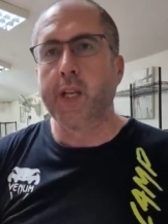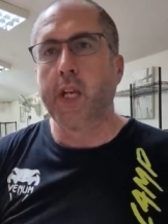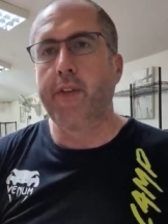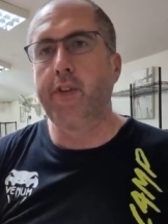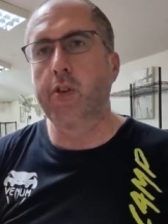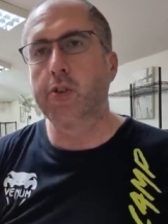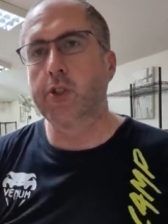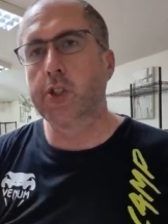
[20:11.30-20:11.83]
If
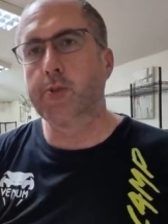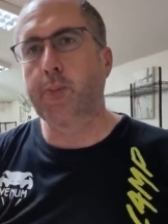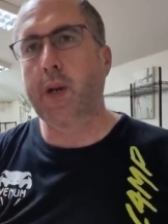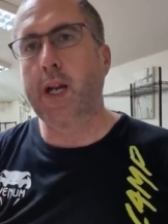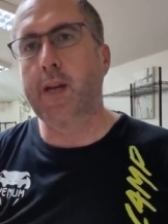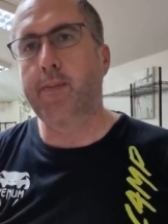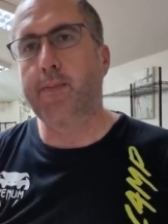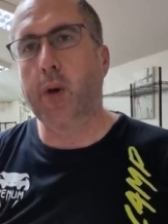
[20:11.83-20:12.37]
you're just
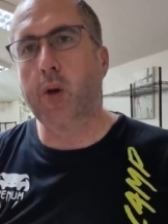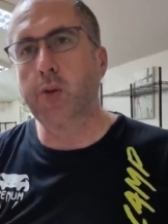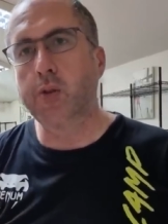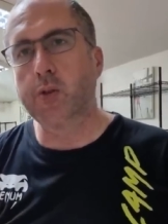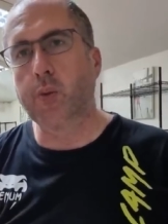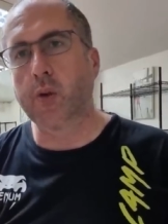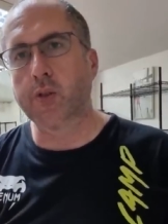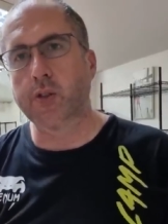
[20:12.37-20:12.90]
playing
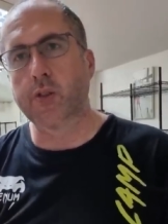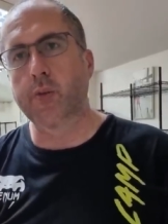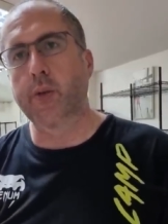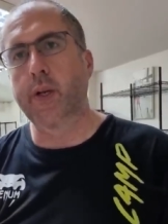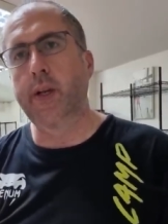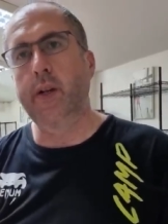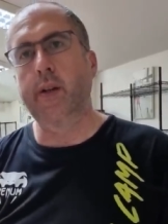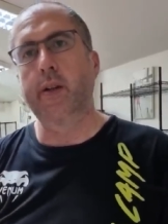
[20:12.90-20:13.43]
bowls once a
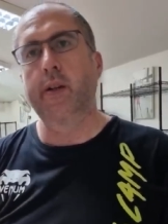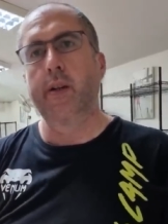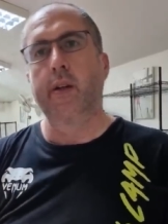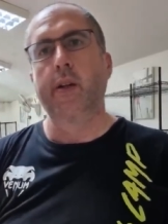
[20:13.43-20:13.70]
week,